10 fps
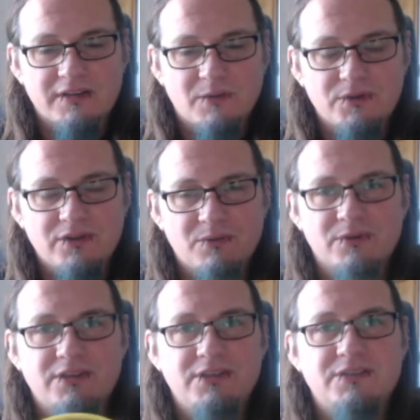I would not
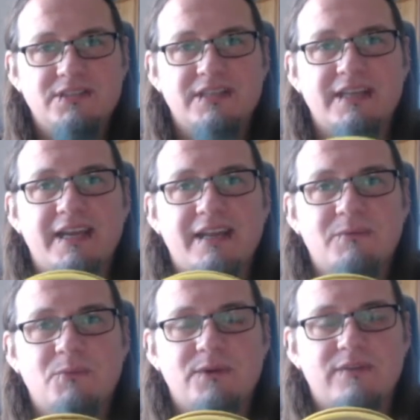want to use this
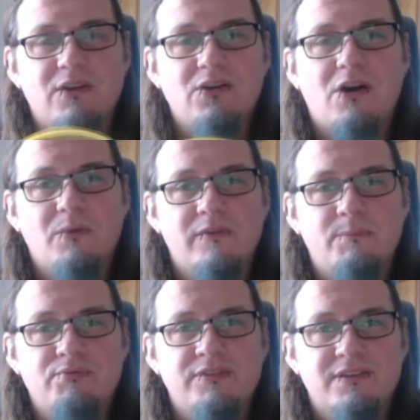again with a
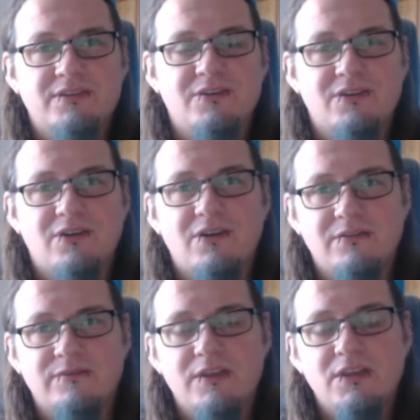print that's got a lot
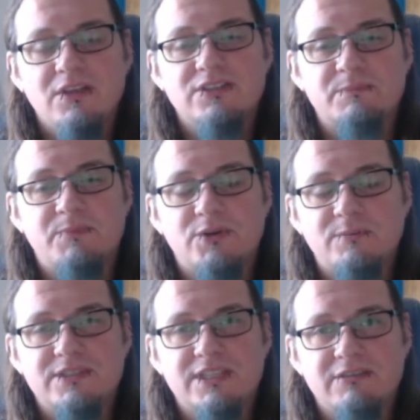of support
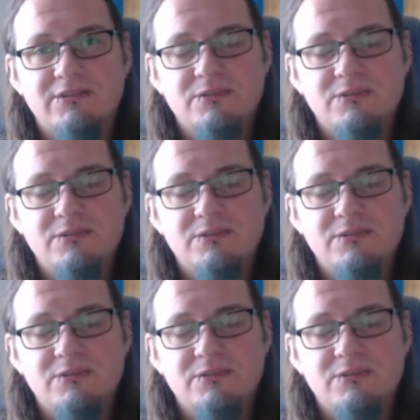material,